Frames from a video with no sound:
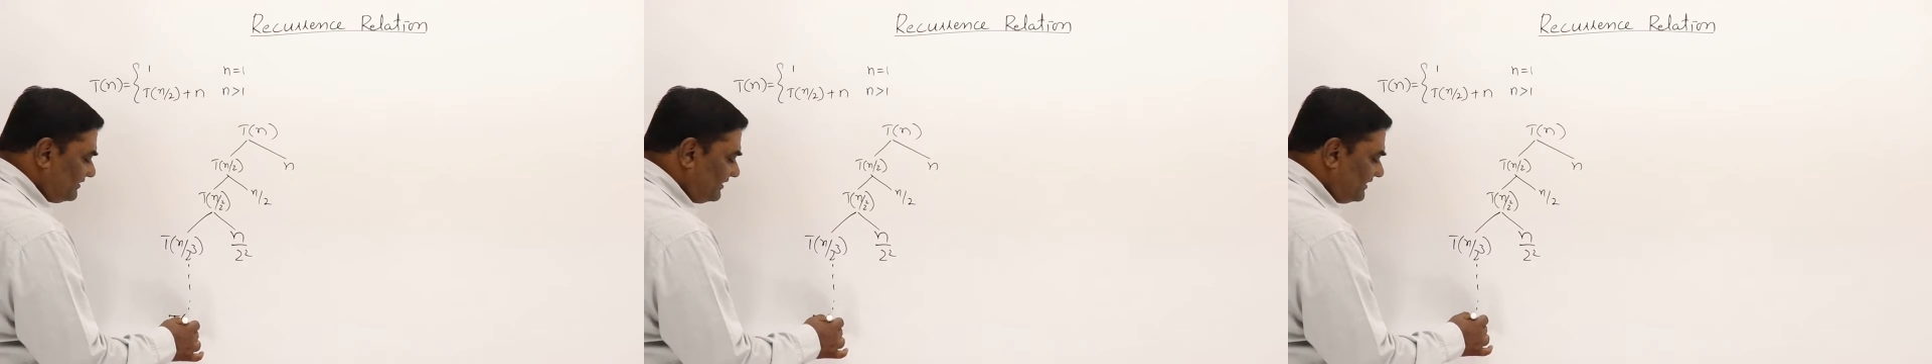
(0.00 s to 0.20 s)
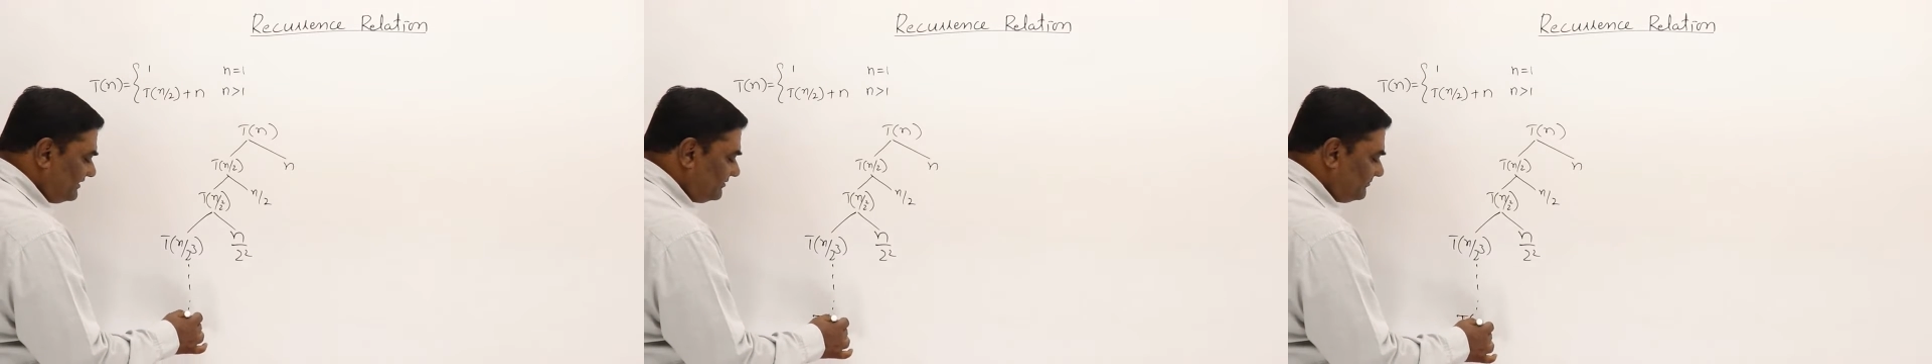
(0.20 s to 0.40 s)

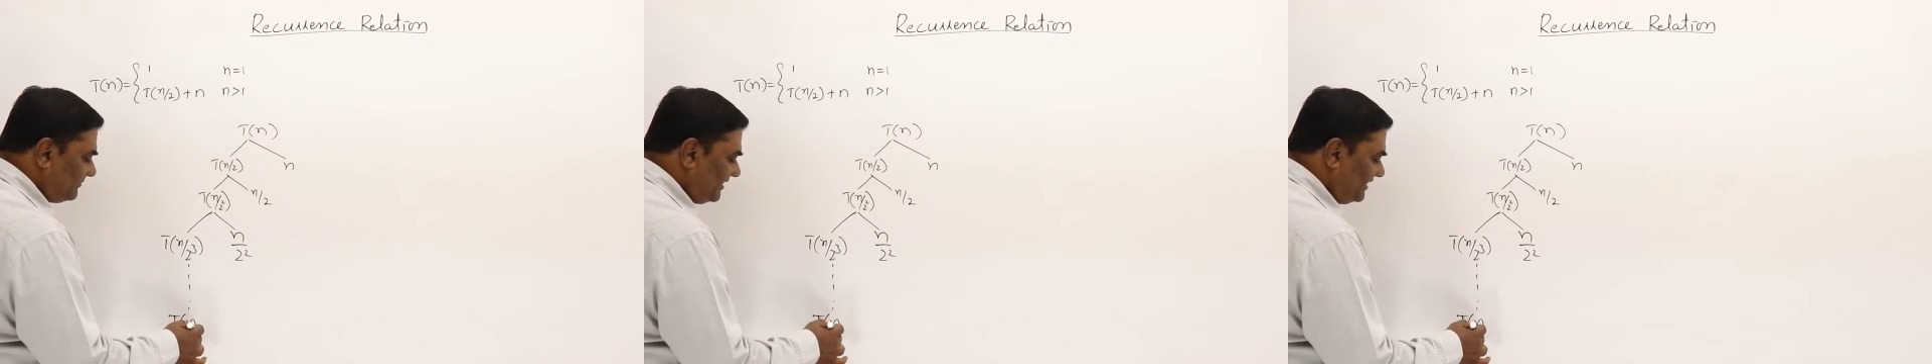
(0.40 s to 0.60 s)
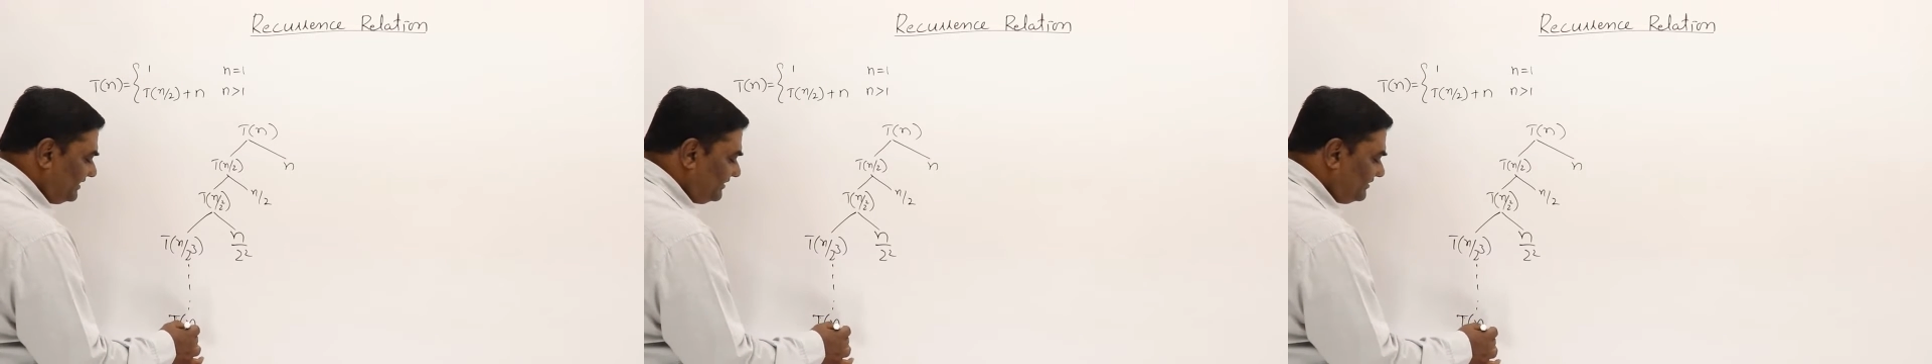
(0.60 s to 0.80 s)
n
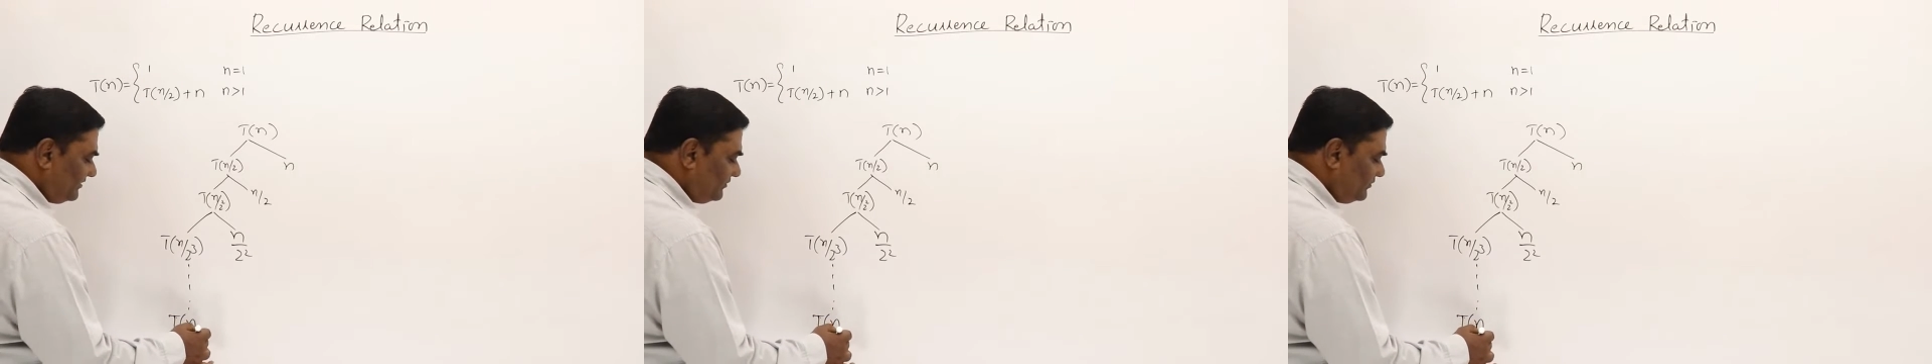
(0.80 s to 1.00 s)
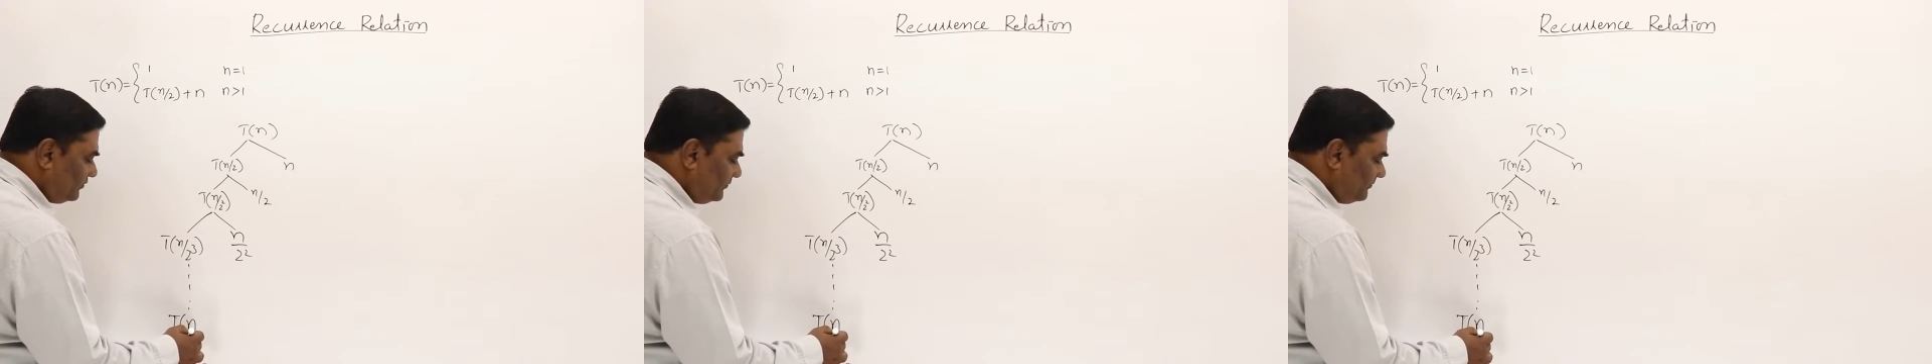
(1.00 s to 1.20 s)
by
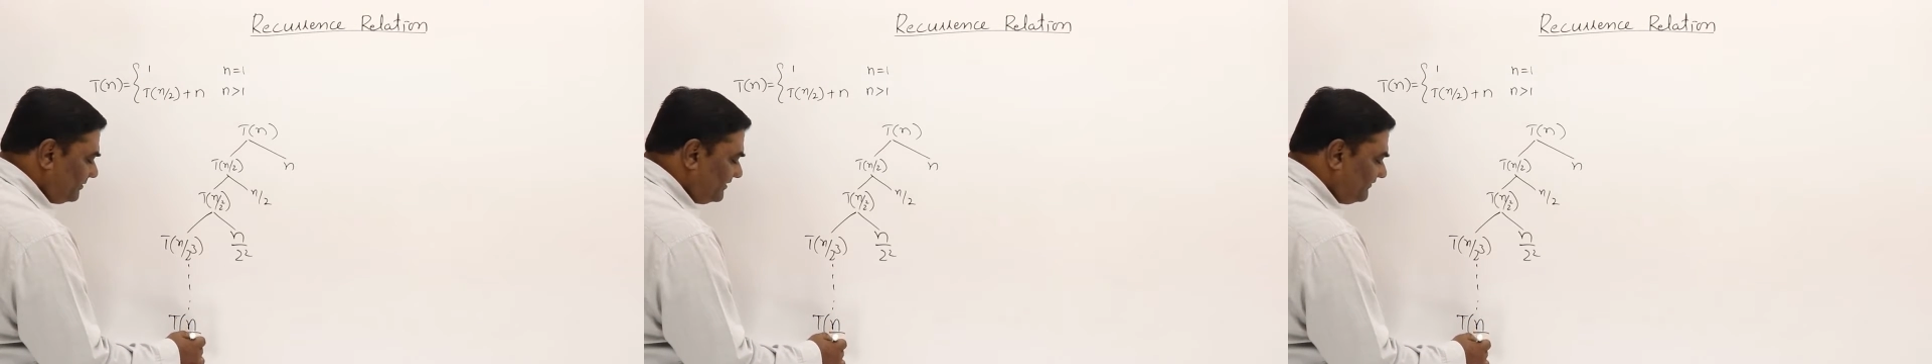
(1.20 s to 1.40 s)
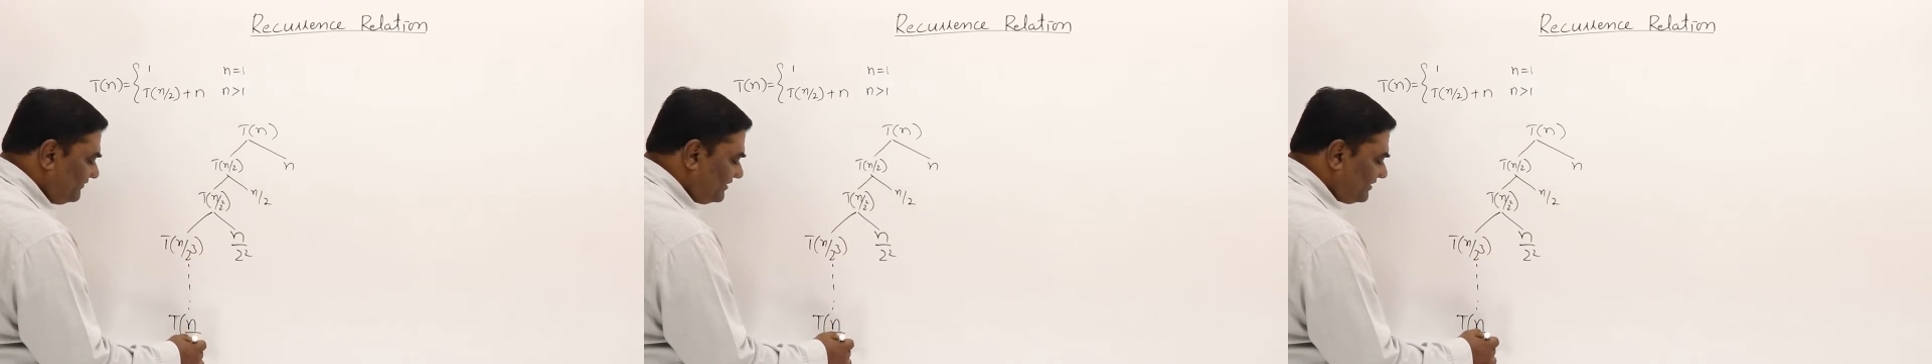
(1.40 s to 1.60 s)
2
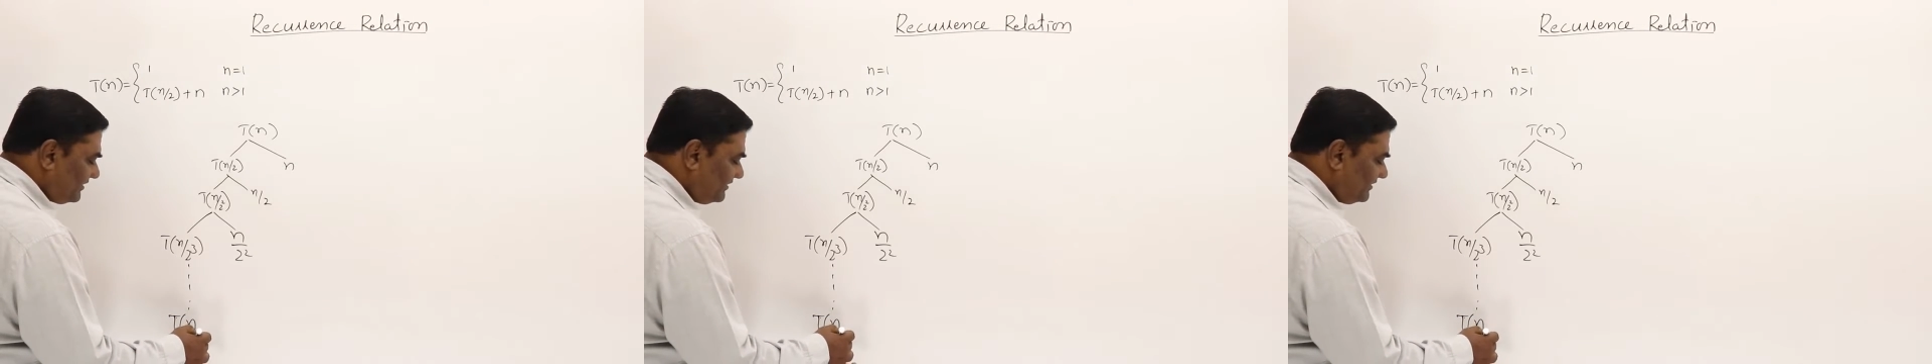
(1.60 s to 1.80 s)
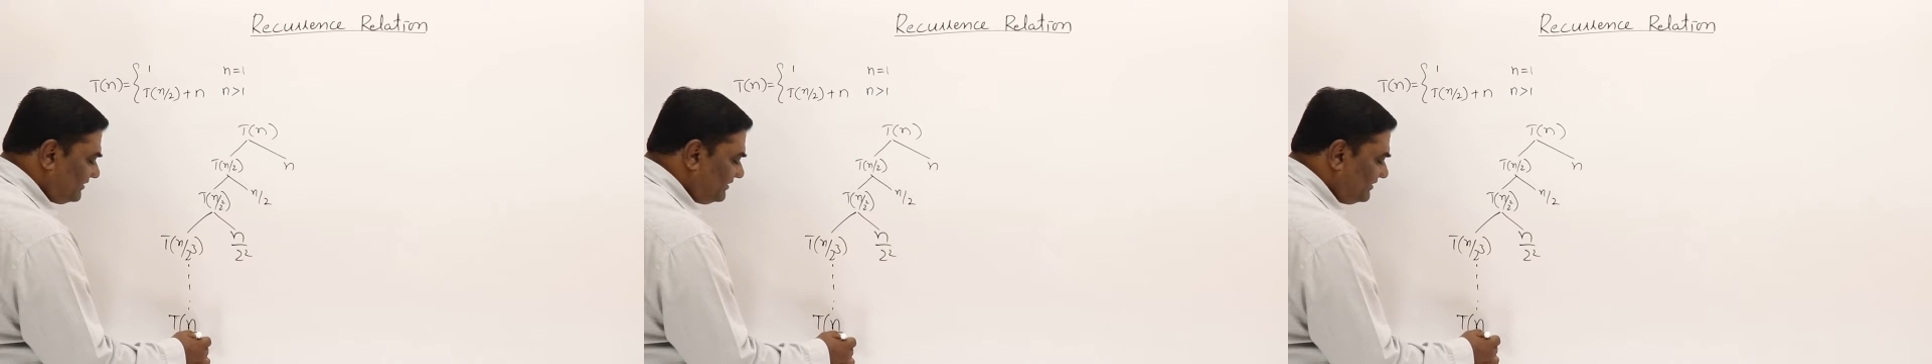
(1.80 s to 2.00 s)
power